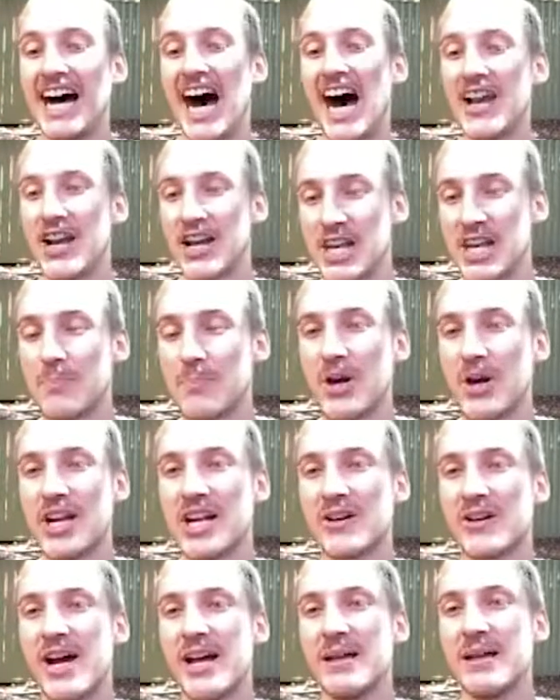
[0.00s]
I know you're
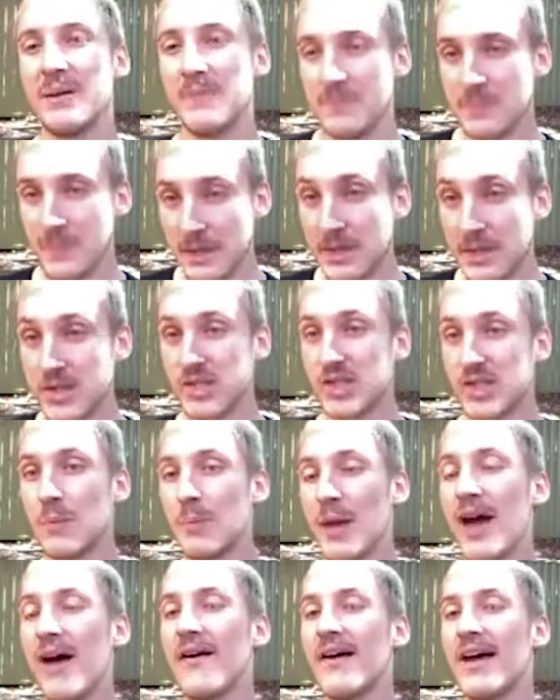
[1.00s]
burning, right? This is the
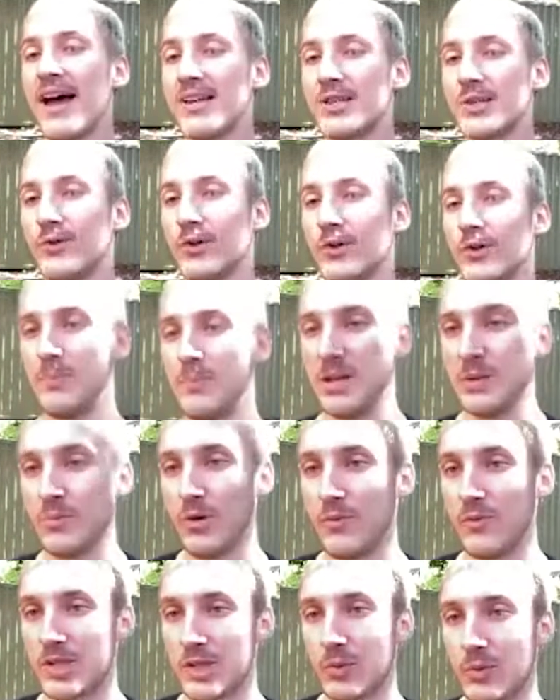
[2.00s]
powerhouse of all the big
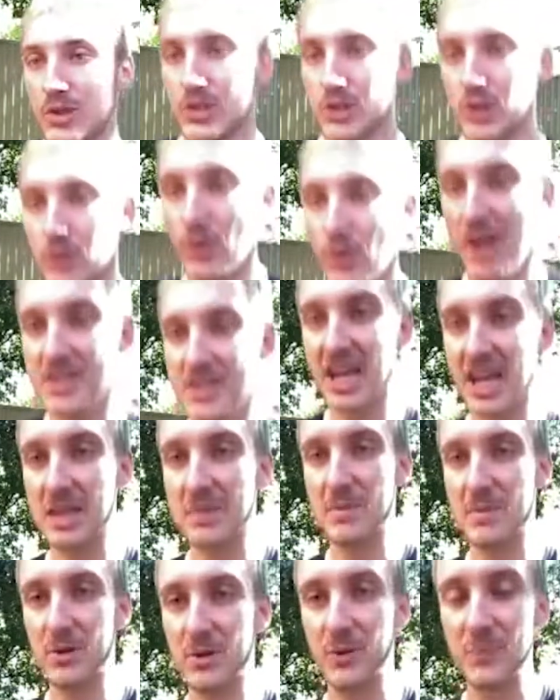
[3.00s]
movements that we do, right down the
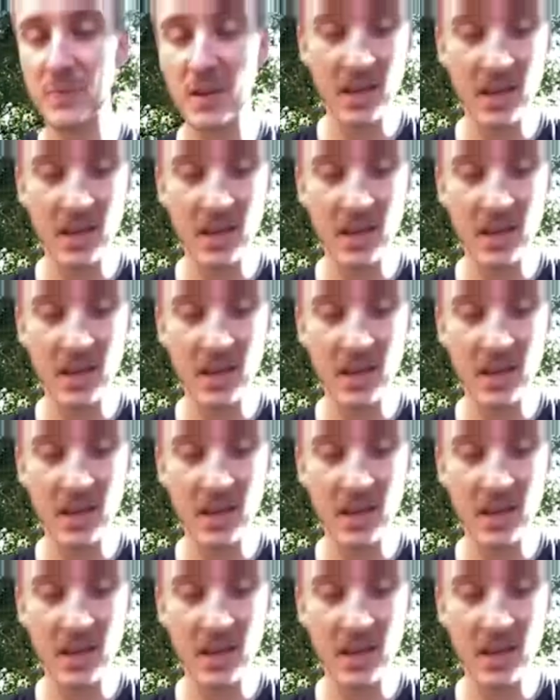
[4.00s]
middle.